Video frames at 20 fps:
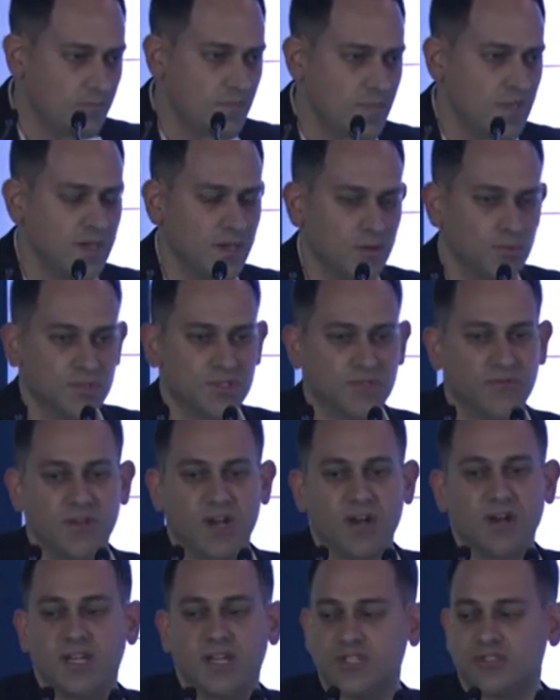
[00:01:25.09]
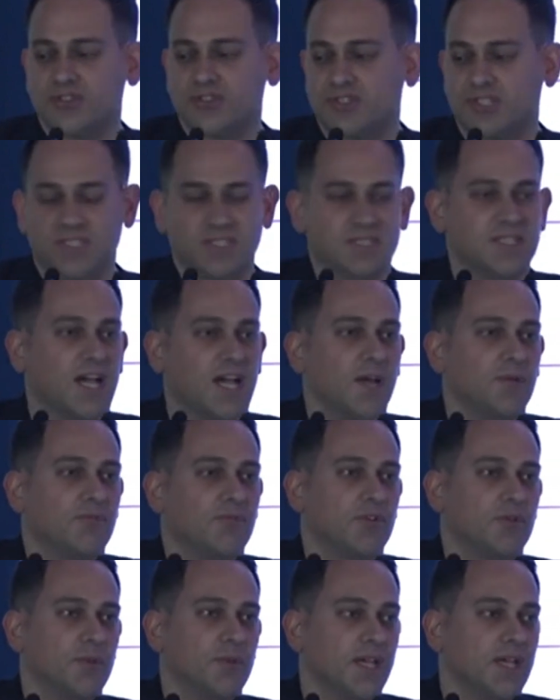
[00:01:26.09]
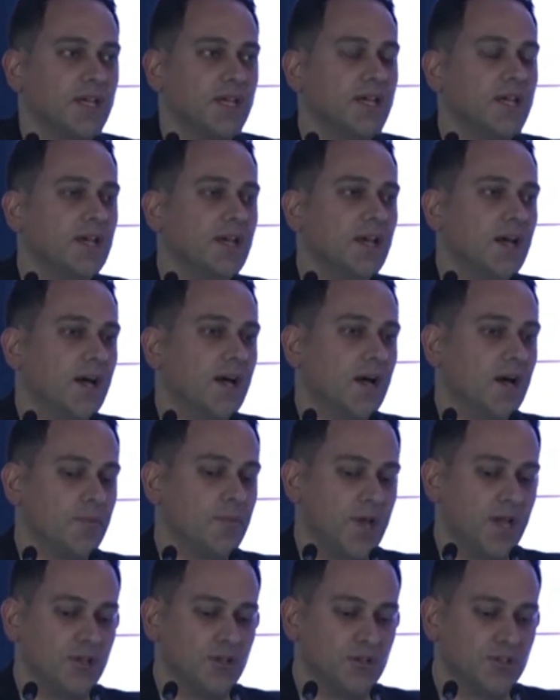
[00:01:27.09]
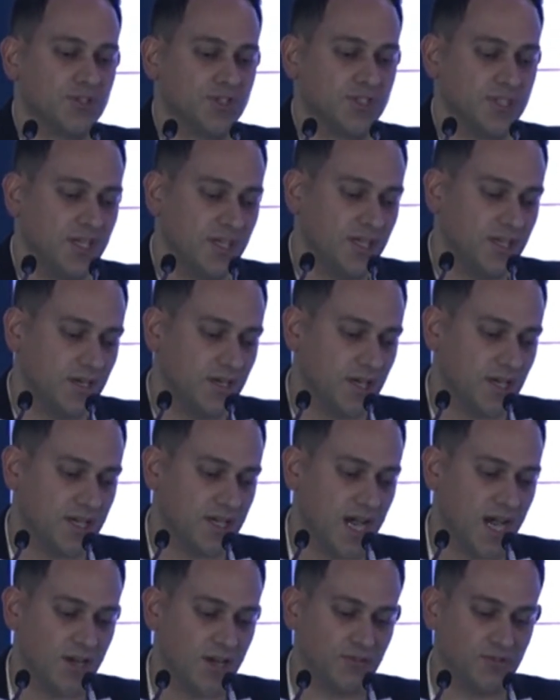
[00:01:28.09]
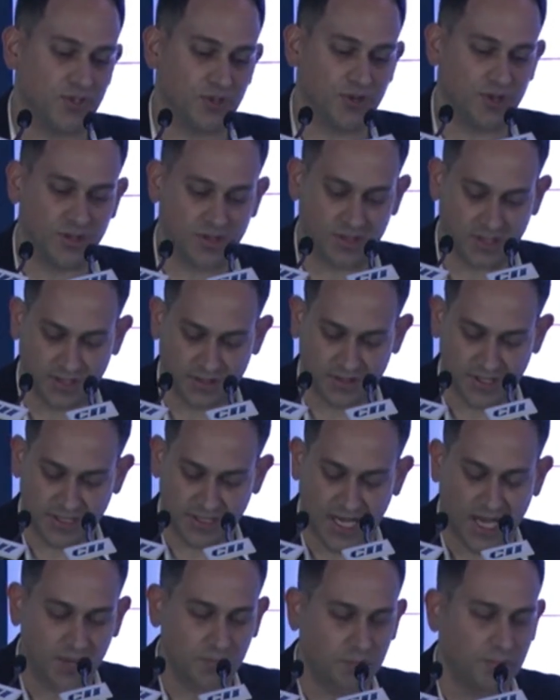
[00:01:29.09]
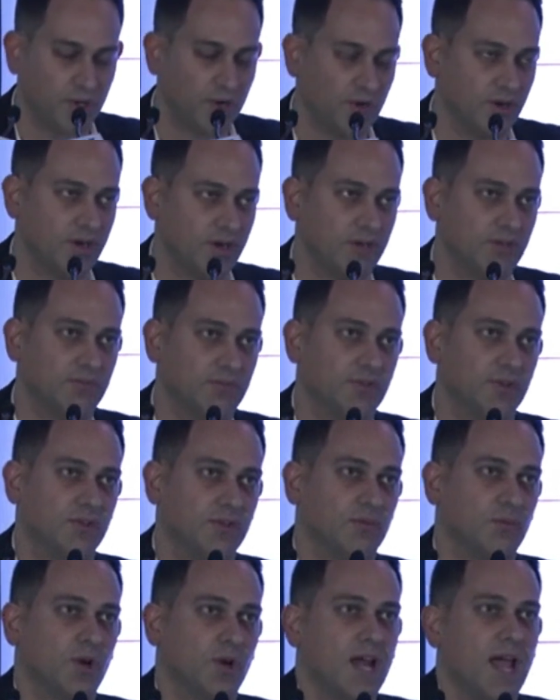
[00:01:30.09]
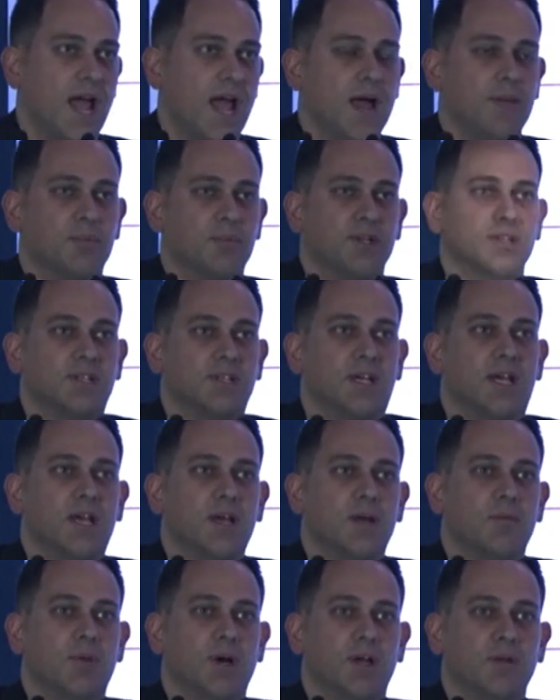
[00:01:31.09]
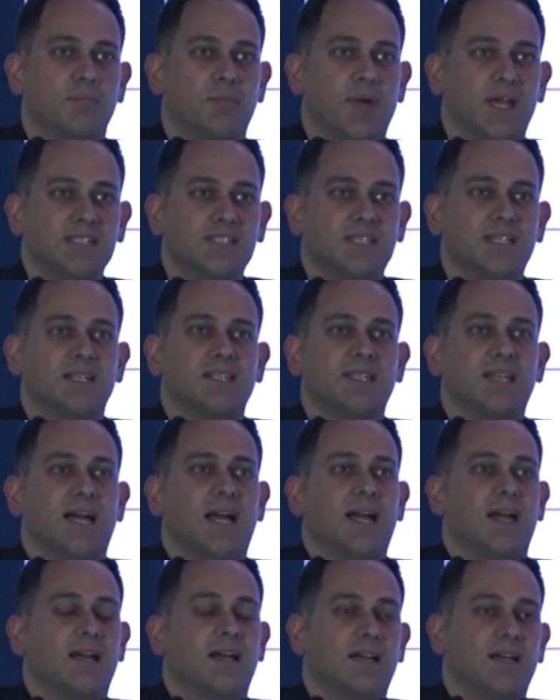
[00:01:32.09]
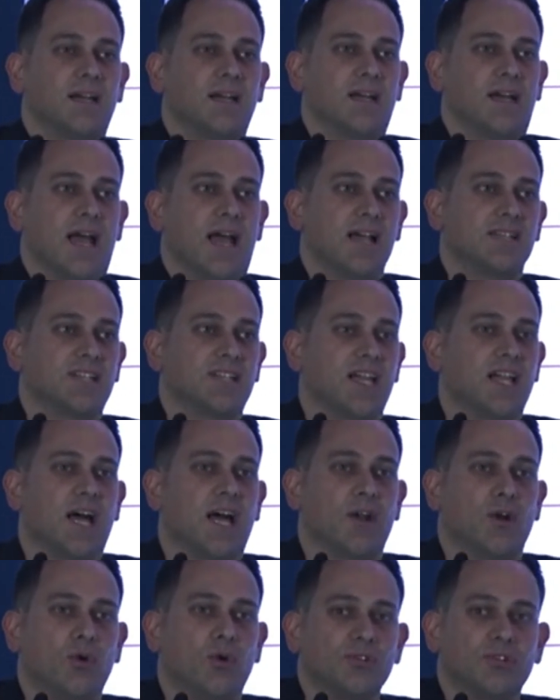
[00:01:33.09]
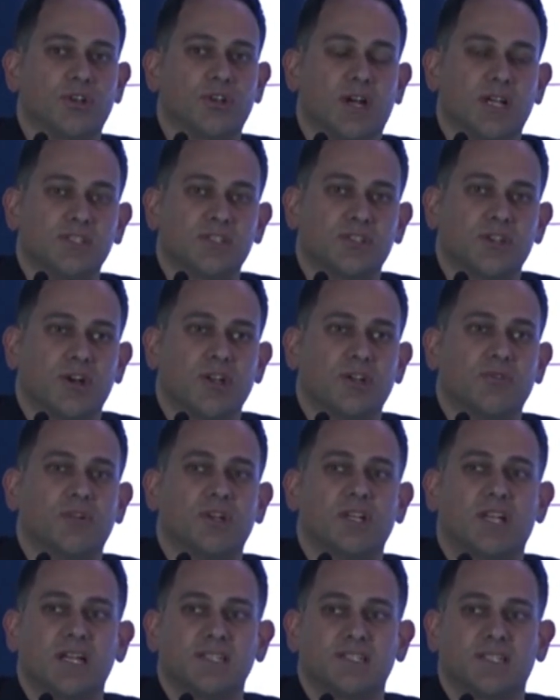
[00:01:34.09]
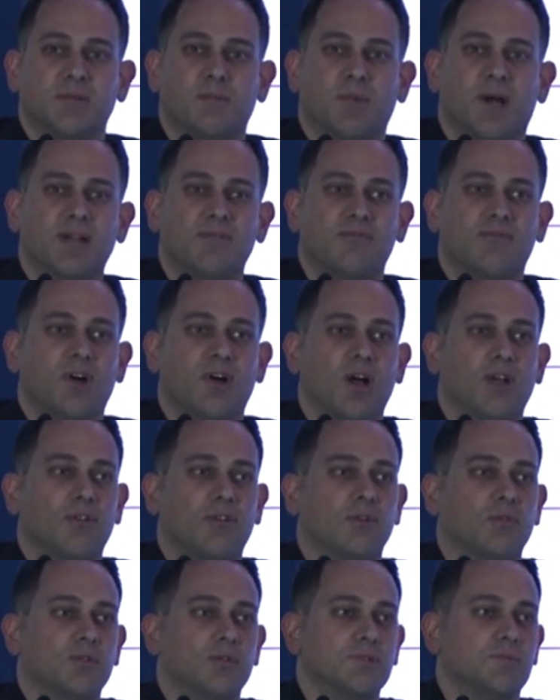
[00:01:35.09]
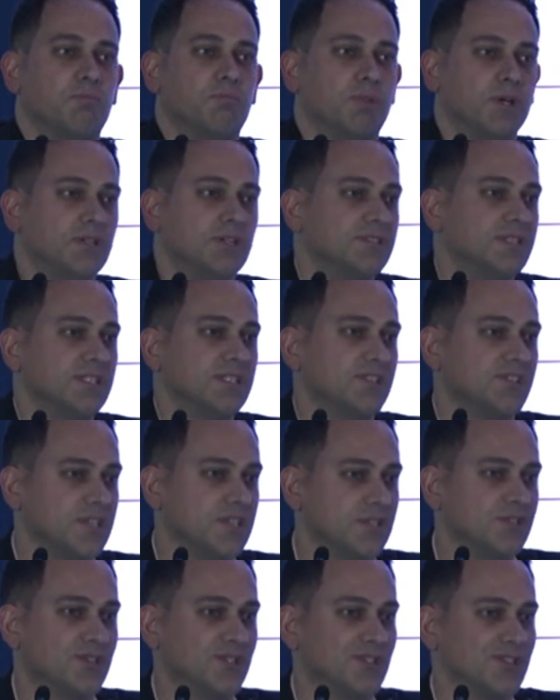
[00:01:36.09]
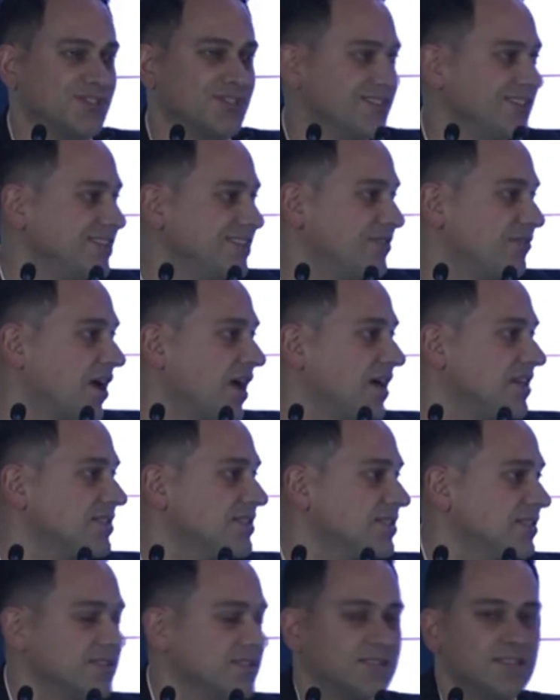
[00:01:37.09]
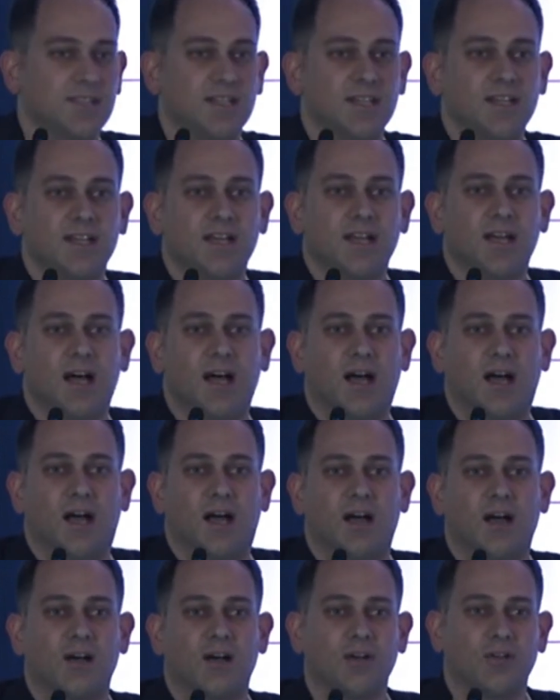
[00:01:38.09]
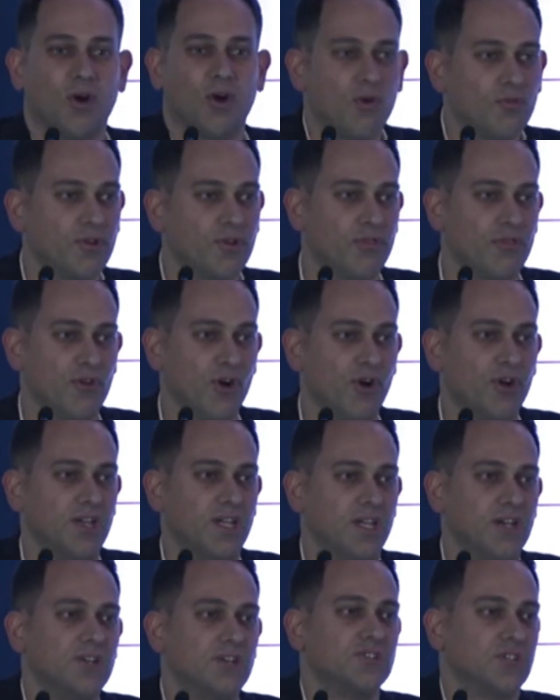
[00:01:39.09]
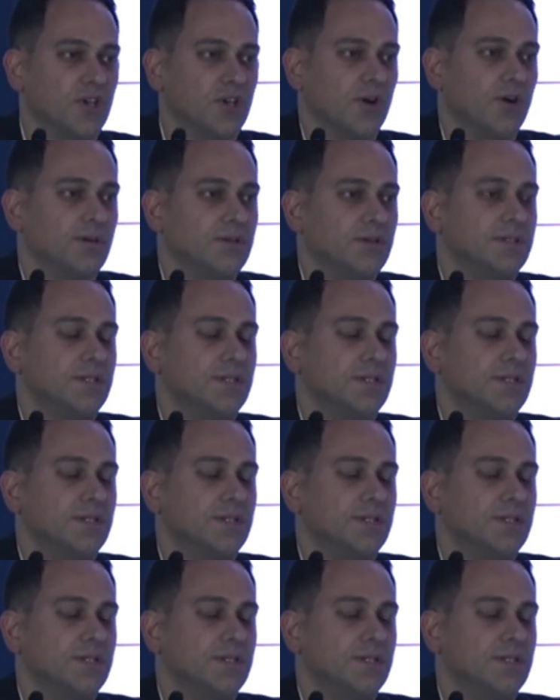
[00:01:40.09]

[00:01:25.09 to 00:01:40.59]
It was a very interesting time for me, and you'll see kind of during the time period of what happened. But basically, as I got older, I started realizing my father was building sensors and devices over 30 years ago.